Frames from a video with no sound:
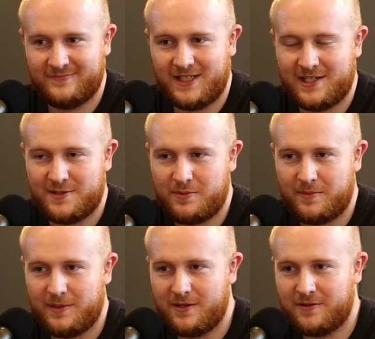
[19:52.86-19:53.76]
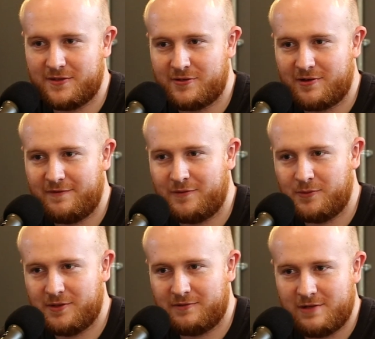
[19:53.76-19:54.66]
Yeah, it's probably not
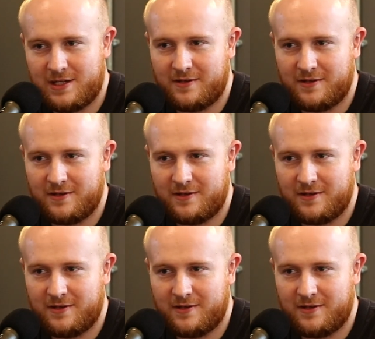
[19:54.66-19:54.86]
straightforward to read